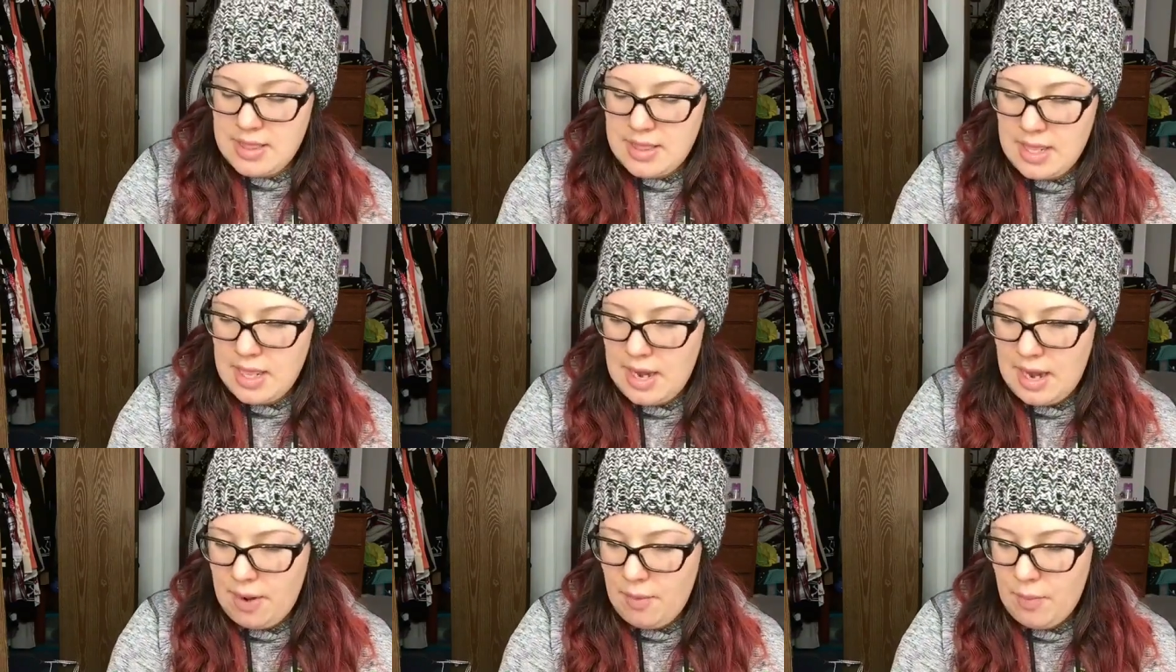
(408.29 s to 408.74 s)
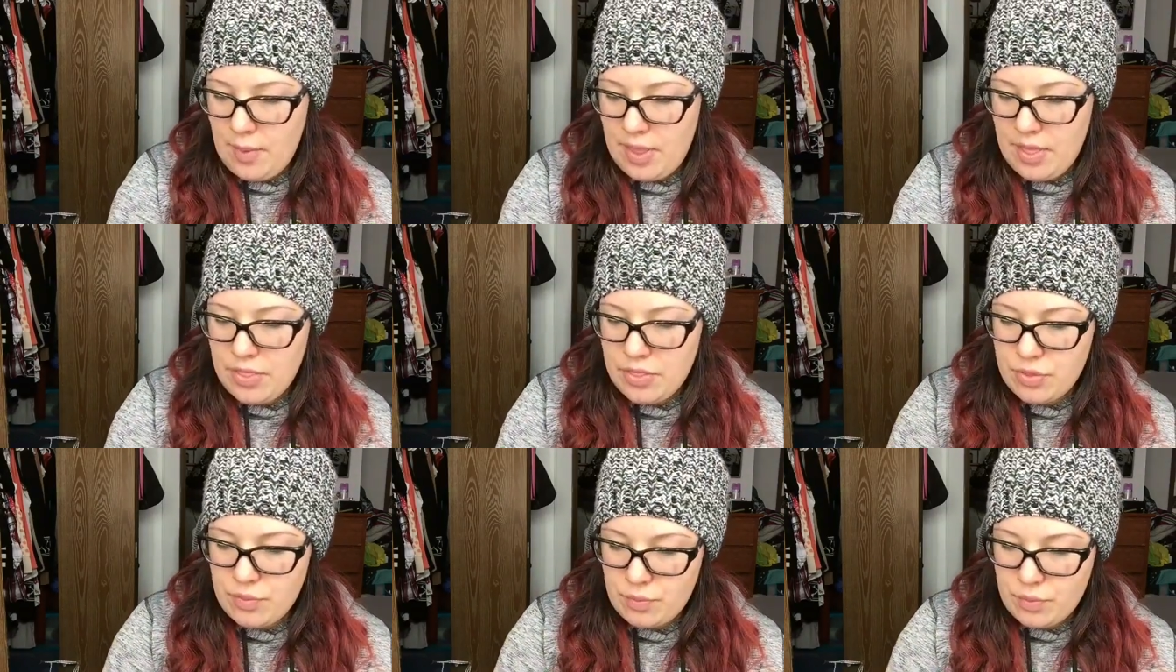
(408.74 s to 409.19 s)
that I
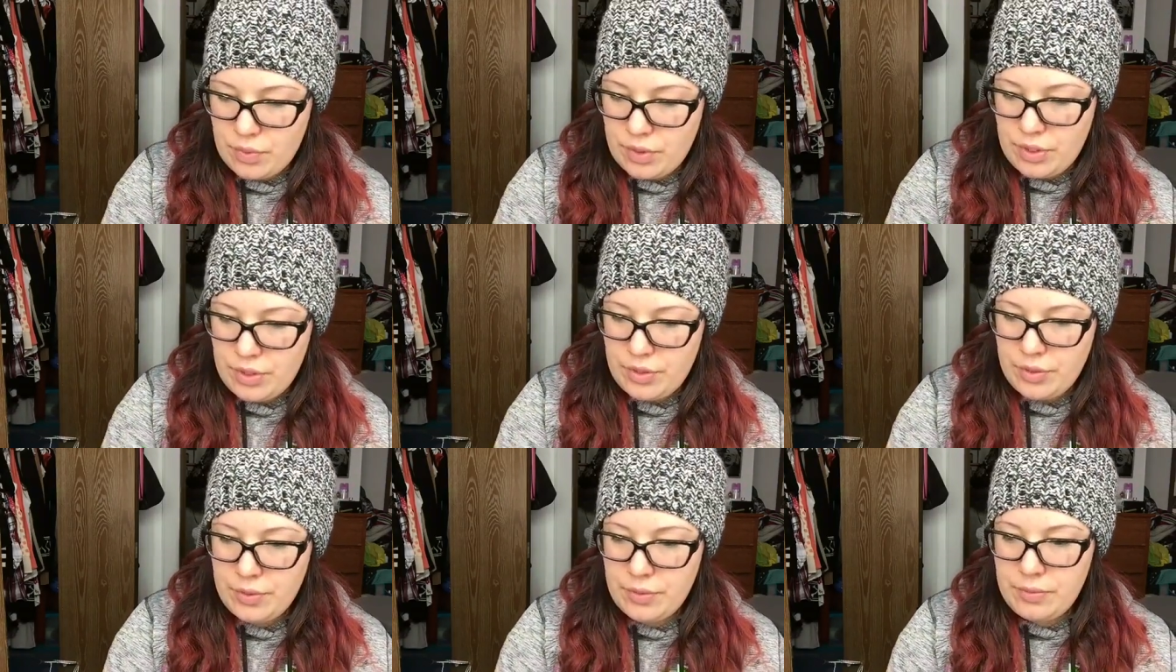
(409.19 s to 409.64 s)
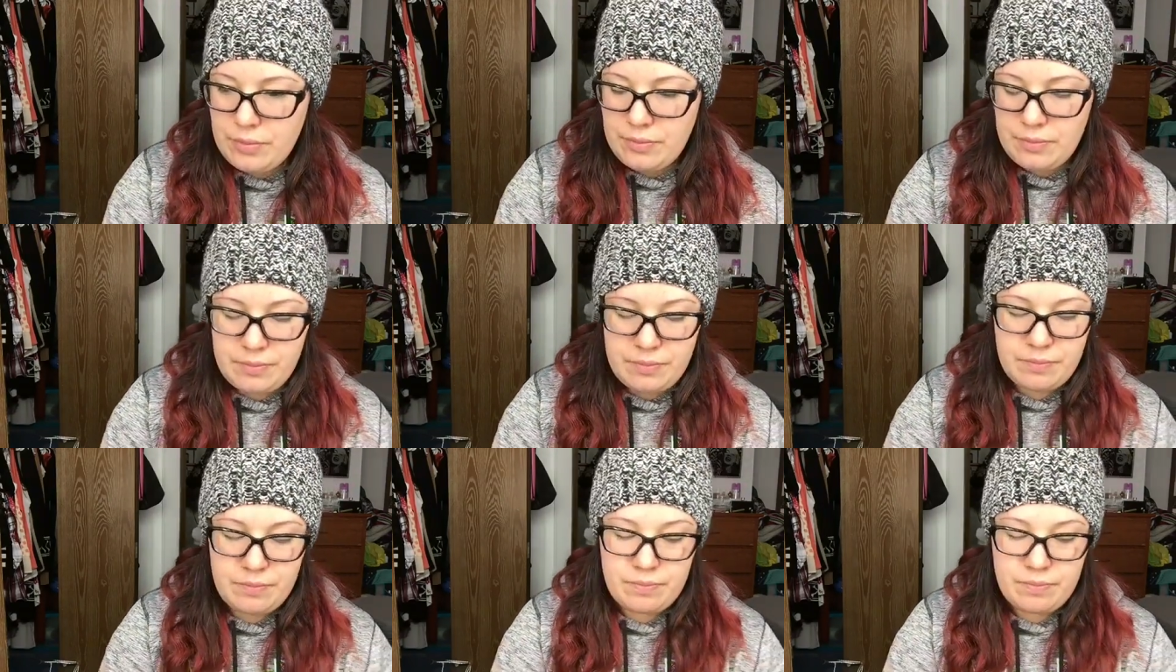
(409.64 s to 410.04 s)
went through.